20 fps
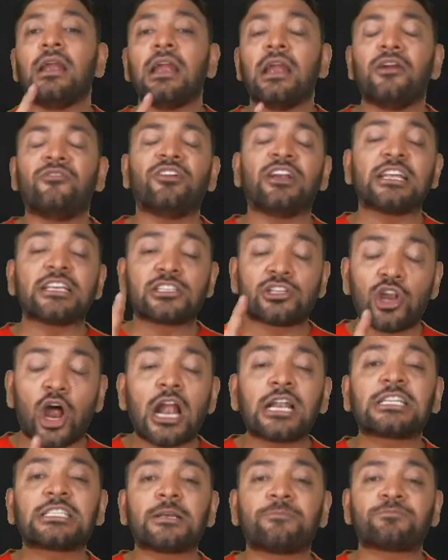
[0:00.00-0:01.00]
If it is
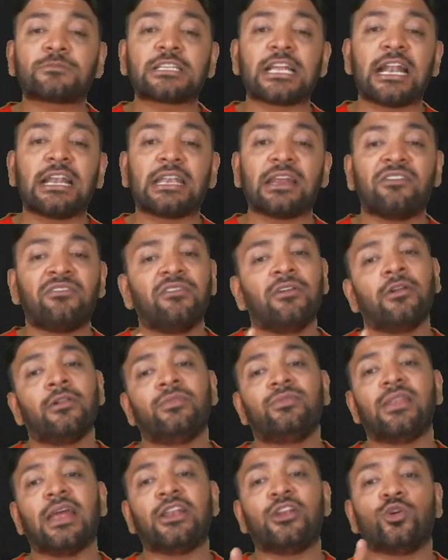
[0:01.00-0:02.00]
not substantive,
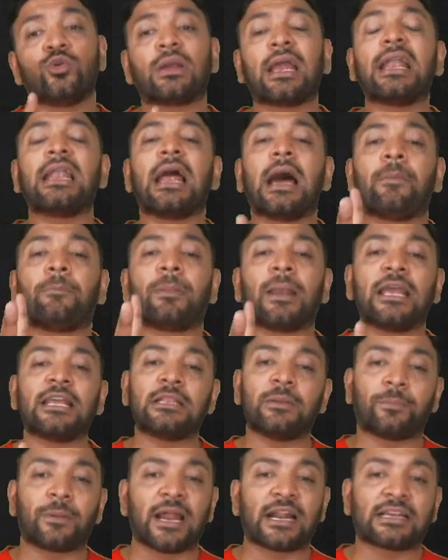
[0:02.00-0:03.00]
then you can apply the
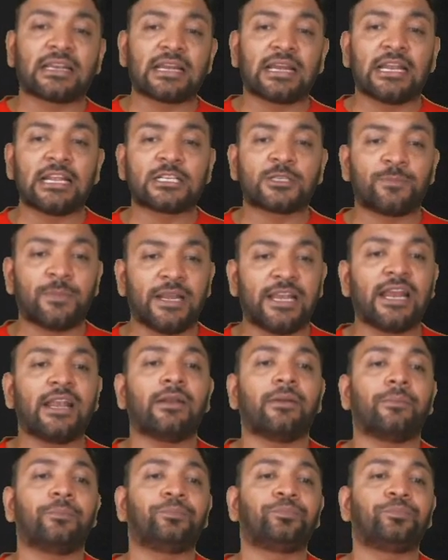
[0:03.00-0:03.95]
practical expedient.